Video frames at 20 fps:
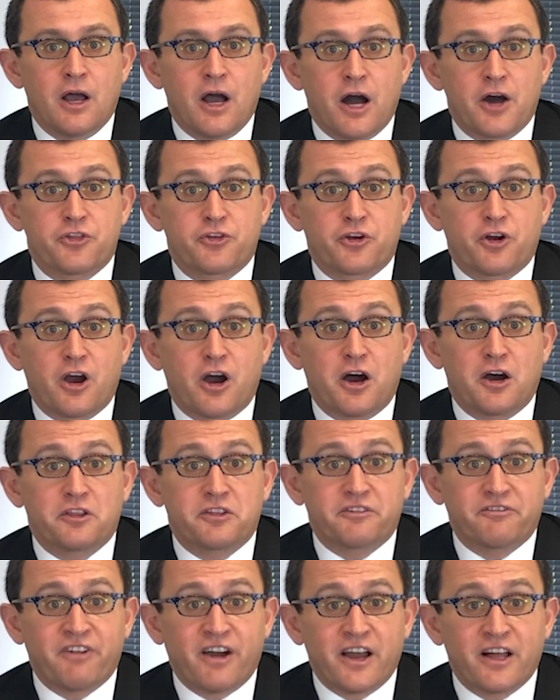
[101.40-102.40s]
Are there
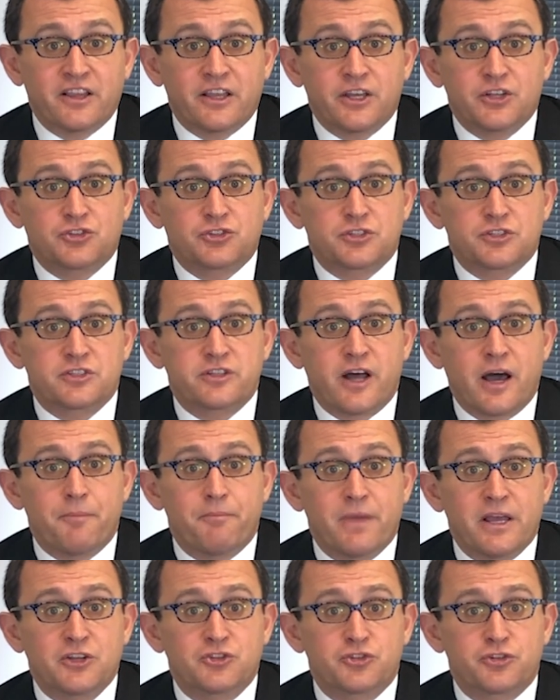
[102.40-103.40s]
other violations
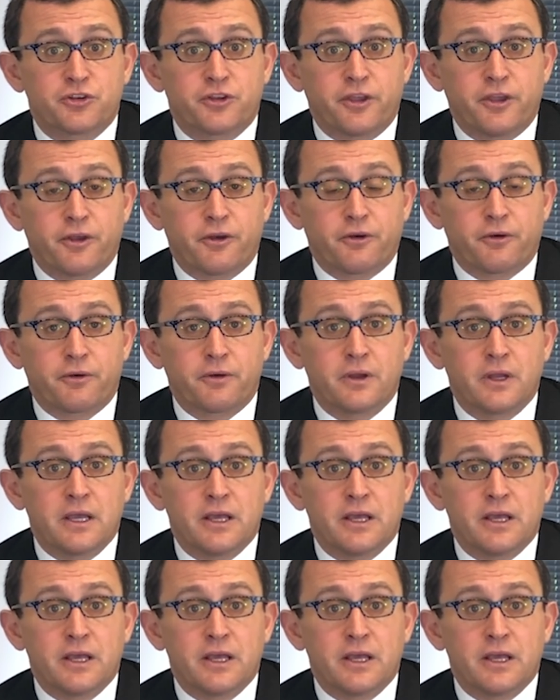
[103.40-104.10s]
not mentioned here?